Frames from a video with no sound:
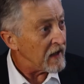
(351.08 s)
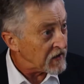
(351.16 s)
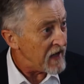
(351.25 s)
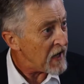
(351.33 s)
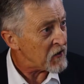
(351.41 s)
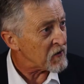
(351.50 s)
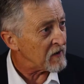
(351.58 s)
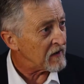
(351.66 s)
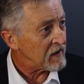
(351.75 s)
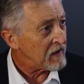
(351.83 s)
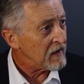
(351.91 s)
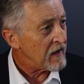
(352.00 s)
International.
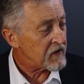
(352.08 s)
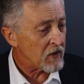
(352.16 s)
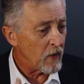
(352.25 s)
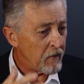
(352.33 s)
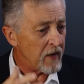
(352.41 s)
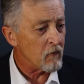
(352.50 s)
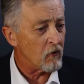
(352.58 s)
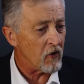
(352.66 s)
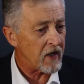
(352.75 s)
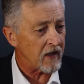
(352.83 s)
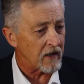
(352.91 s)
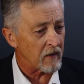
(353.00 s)
Mm. And so we've been
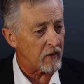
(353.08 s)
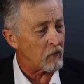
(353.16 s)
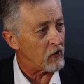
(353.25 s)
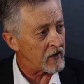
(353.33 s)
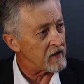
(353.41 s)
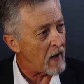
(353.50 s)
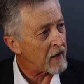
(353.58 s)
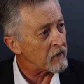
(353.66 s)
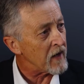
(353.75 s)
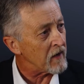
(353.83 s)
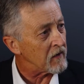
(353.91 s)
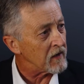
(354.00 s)
working a little bit of work in the
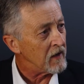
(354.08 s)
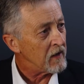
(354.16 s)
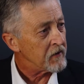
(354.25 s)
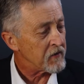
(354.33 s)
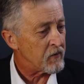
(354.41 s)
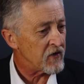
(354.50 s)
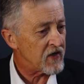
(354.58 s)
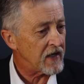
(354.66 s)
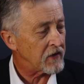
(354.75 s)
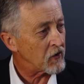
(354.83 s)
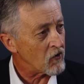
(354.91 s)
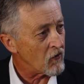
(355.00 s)
background to
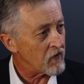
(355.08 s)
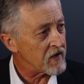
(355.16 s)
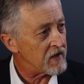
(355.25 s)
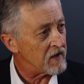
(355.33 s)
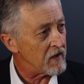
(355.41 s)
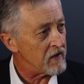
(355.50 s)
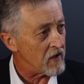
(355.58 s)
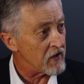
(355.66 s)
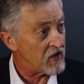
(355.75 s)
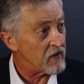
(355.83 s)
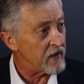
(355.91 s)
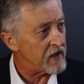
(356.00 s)
present at the Congress in, in
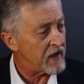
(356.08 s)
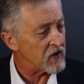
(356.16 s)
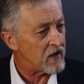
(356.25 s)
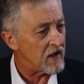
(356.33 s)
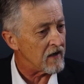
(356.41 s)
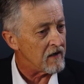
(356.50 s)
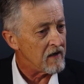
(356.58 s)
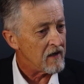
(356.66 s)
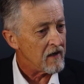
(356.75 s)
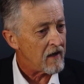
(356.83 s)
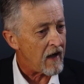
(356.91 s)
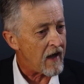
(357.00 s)
Nigeria next year
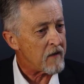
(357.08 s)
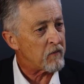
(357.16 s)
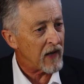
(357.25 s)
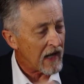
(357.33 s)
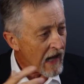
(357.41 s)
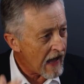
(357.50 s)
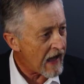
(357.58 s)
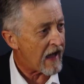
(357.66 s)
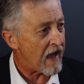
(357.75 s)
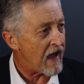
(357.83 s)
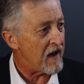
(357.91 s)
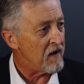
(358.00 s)
a
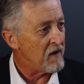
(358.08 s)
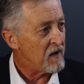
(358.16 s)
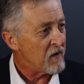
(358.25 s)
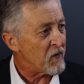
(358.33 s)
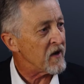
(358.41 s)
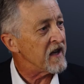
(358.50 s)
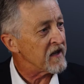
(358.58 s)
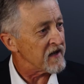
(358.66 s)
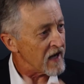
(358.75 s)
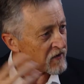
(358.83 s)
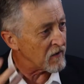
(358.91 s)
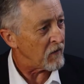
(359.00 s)
plan for an
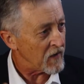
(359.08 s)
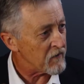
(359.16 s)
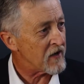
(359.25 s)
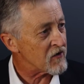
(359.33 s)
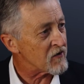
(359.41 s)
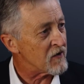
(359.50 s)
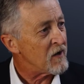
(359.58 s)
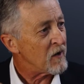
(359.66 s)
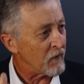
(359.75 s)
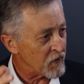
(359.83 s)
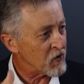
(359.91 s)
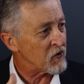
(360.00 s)
international federation
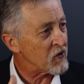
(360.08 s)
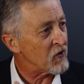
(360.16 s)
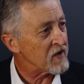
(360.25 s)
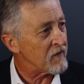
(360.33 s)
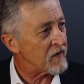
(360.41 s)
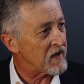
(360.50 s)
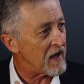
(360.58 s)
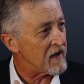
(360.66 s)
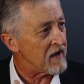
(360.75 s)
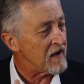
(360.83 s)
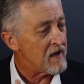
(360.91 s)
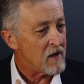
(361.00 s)
of the Church of God Seventh
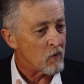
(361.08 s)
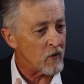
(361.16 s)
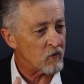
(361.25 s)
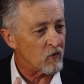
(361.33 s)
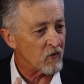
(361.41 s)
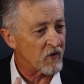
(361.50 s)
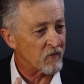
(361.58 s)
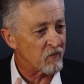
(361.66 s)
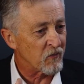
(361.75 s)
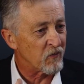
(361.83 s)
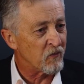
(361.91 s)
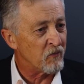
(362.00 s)
Day, which will g-
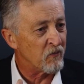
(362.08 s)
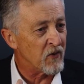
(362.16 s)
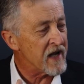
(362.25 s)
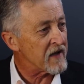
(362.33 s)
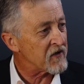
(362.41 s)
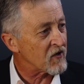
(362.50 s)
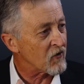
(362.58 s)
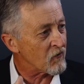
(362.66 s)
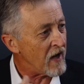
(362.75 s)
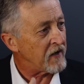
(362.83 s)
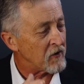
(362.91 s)
bring us great